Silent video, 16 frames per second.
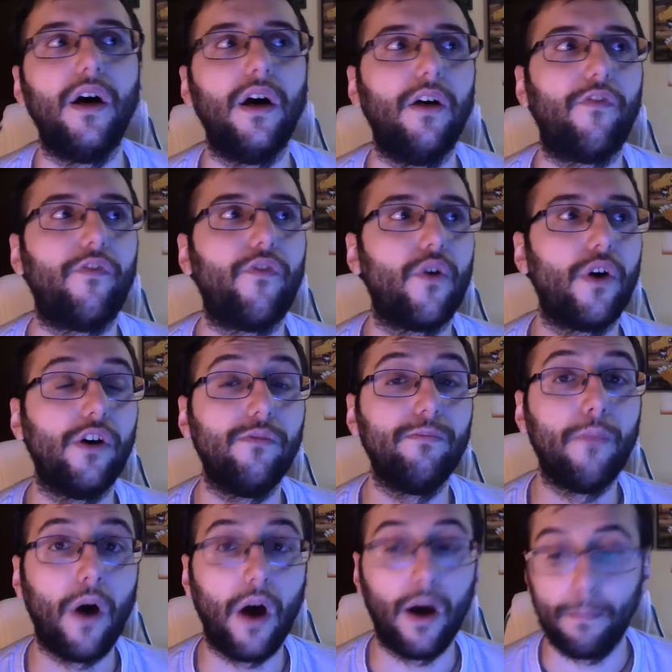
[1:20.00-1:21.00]
for
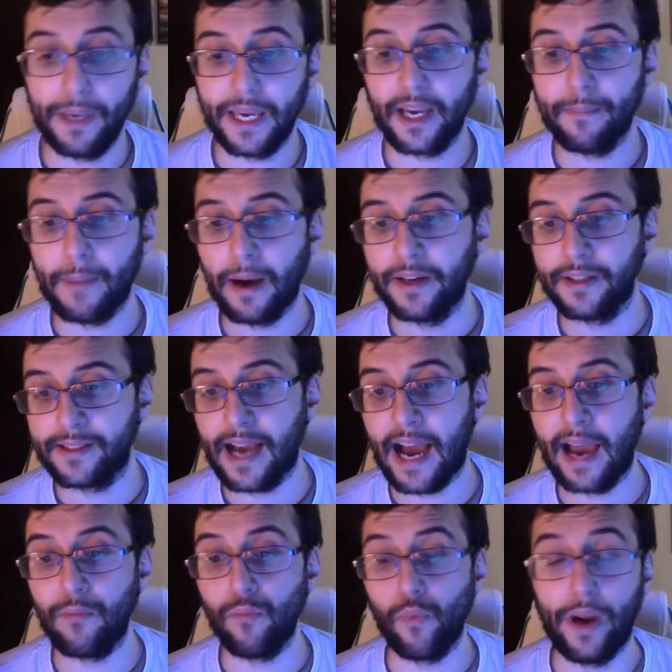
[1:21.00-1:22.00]
a big amount of
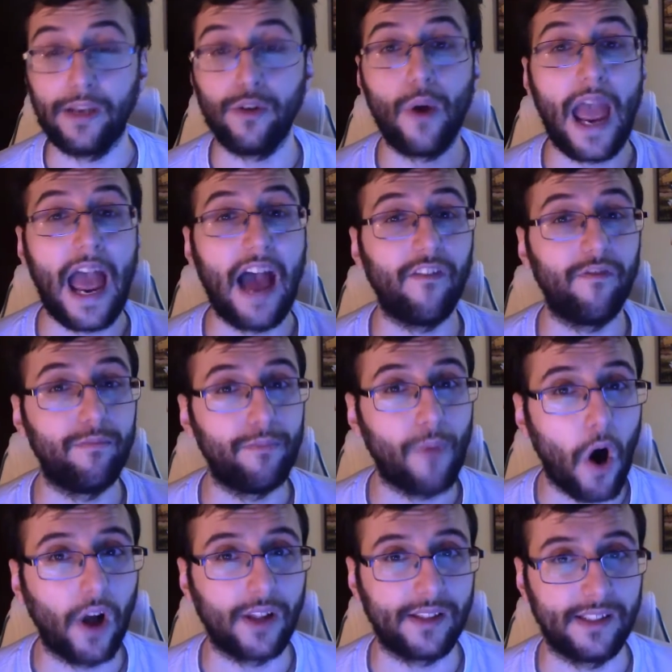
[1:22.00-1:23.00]
time when you have
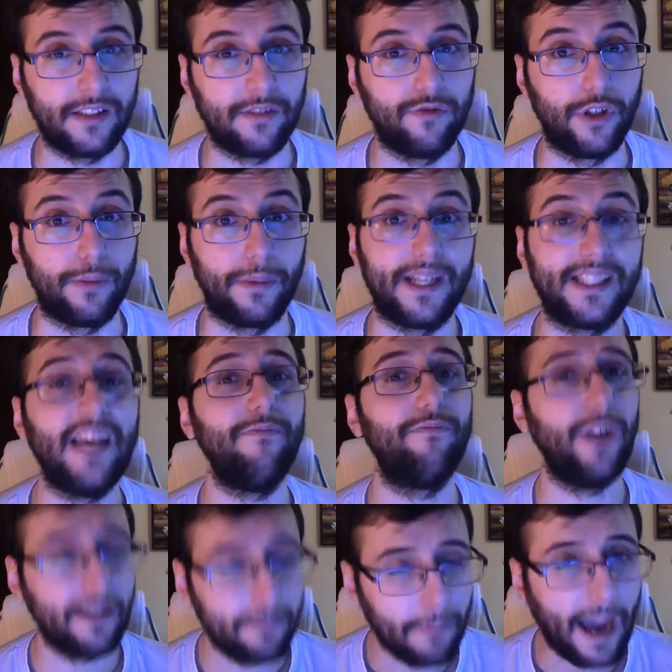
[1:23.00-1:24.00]
mods included, because I've
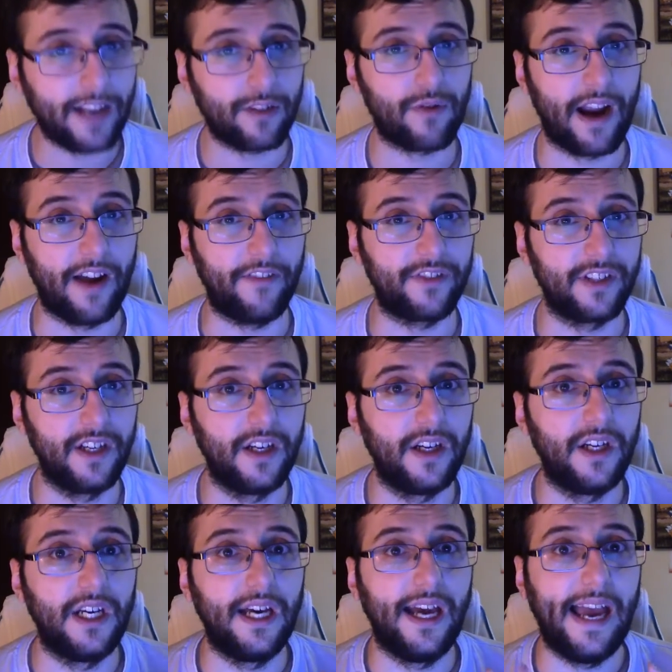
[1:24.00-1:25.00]
played Minecraft
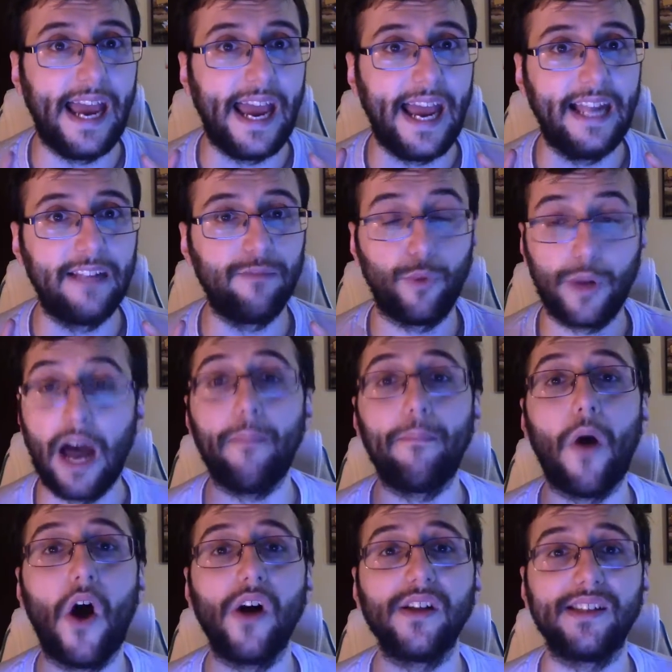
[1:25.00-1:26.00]
and without
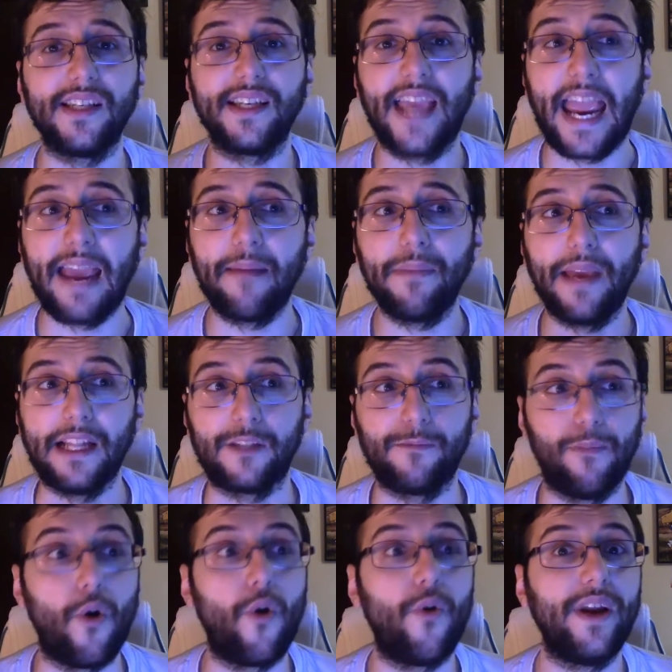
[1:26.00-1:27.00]
mods the game gets
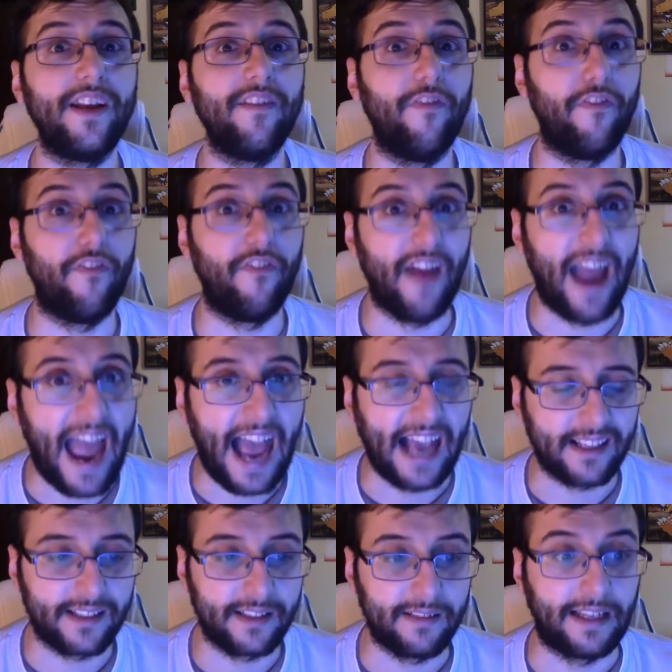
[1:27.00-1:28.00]
boring
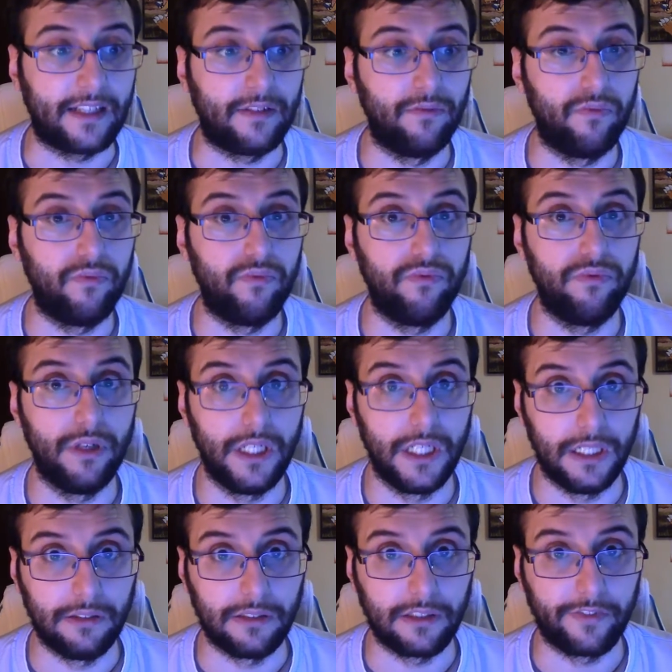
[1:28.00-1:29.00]
fast, like
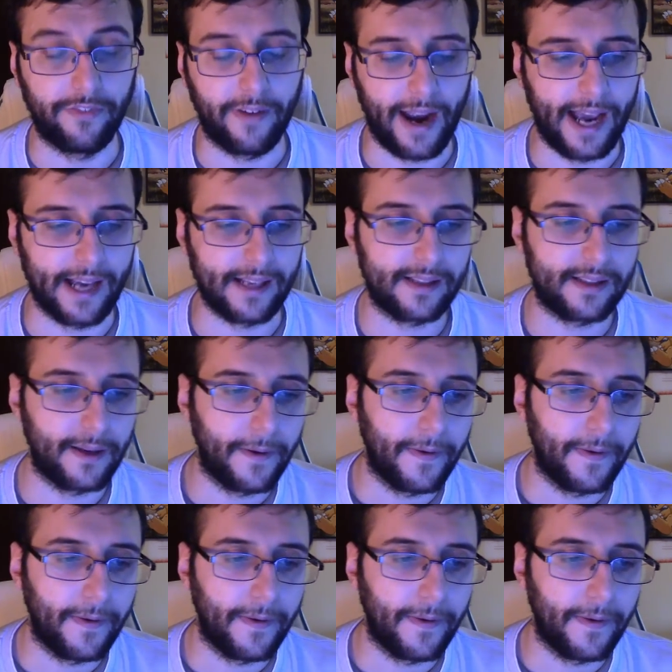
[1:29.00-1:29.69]
really fast.